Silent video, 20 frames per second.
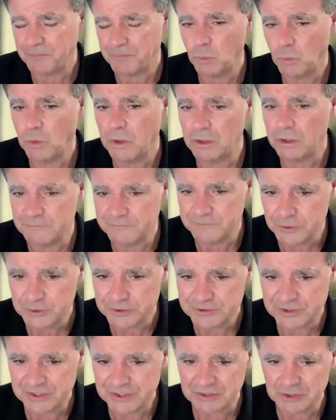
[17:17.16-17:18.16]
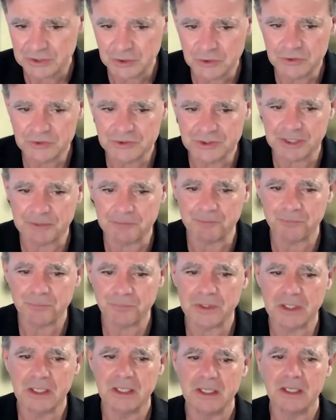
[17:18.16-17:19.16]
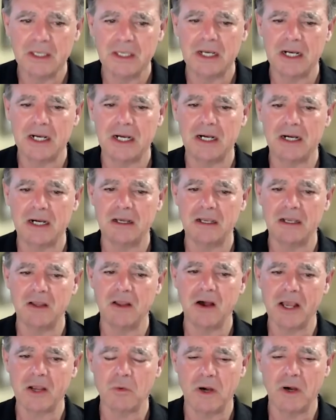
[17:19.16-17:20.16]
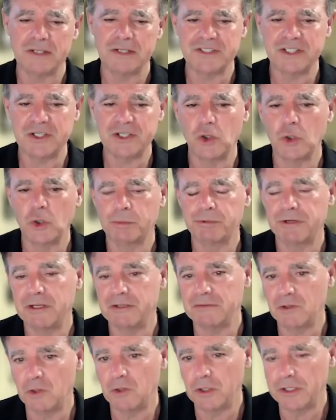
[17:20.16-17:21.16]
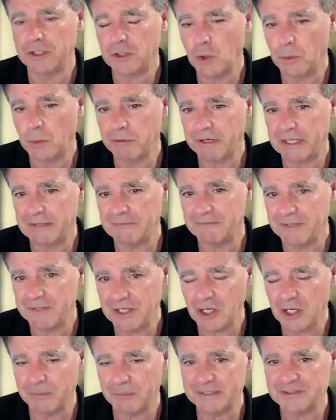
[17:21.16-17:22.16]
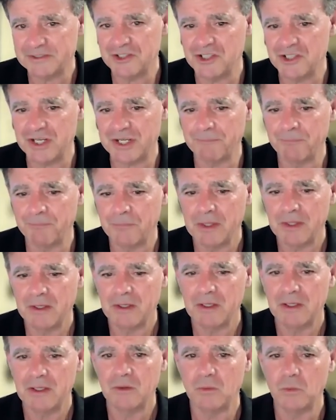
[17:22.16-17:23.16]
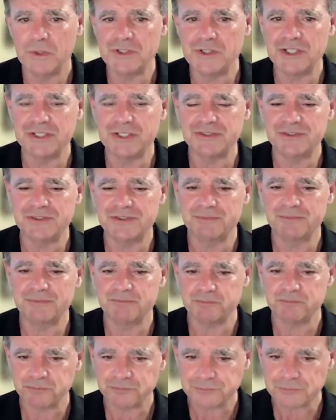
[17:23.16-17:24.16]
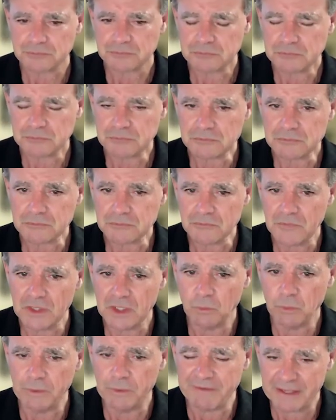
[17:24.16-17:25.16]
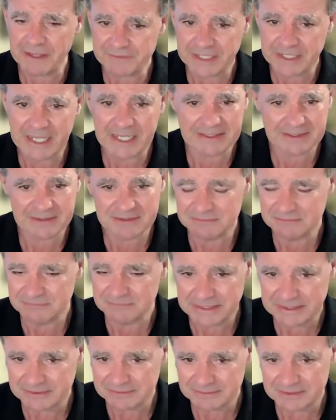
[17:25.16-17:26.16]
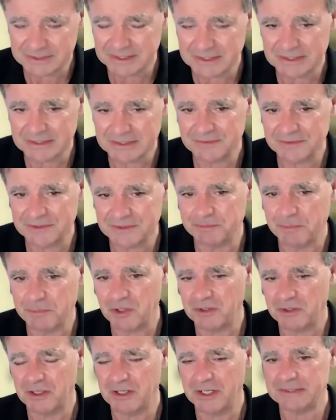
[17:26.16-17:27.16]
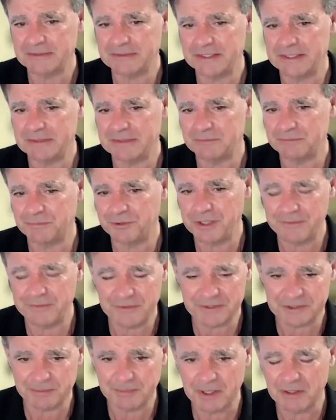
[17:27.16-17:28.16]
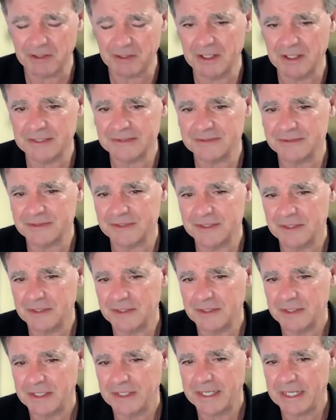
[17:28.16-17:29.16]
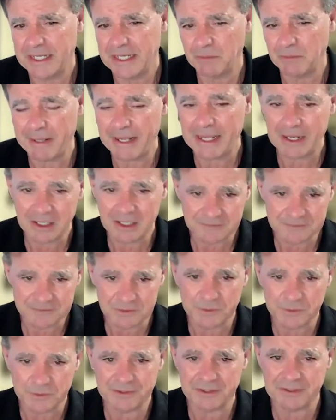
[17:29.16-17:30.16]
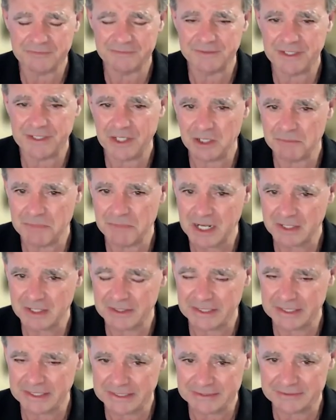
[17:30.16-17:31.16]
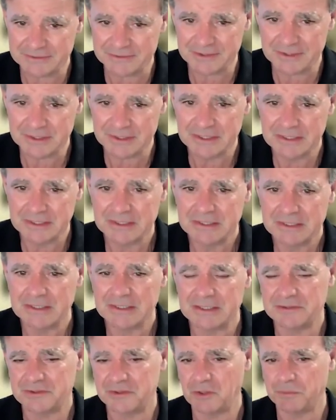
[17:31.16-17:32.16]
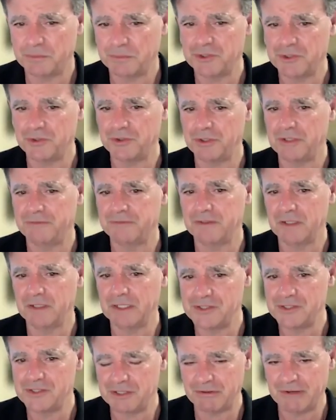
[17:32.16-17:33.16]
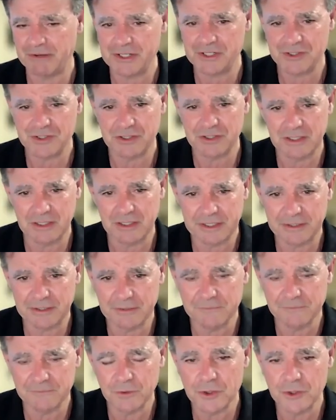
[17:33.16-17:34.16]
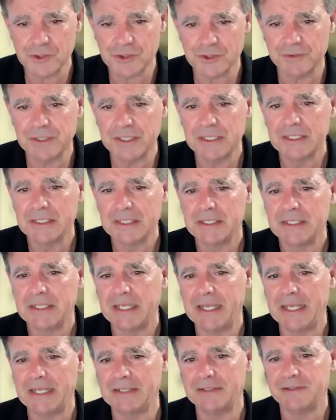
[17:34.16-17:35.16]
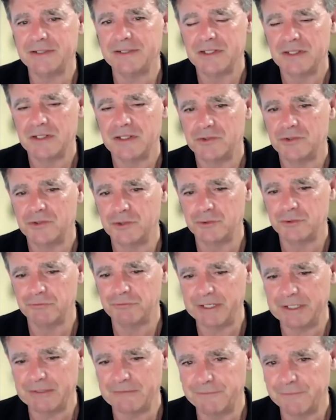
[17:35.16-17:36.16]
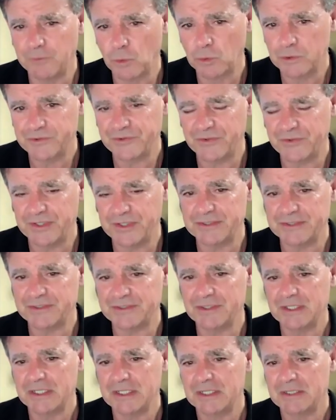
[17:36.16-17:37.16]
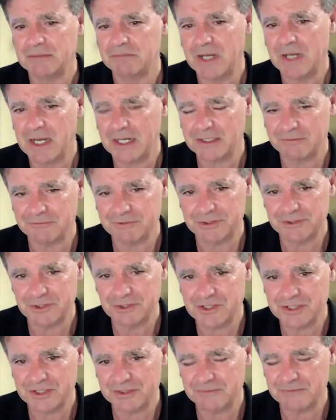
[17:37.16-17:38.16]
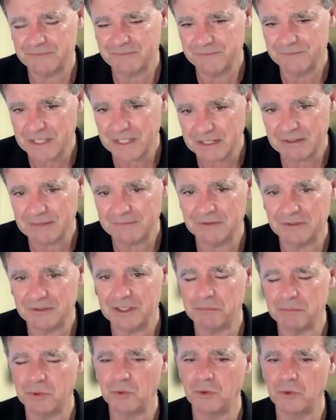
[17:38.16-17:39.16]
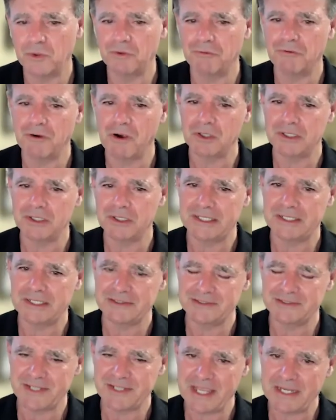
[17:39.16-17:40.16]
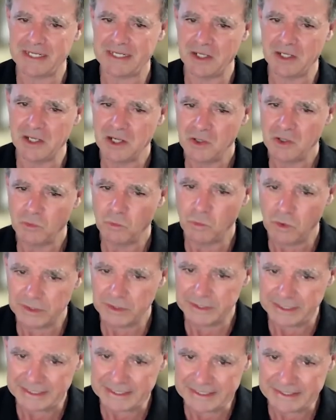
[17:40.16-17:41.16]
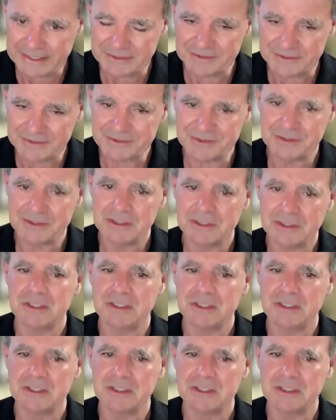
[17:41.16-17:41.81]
well versed in using. Likewise, incorporating video messaging, which is we've advocated in the Spotlight, in previous Spotlights, how powerful we think video marketing is as an opportunity for lead generation and lead conversion. And to reinforce this, market research has a very, very important role in understanding what it is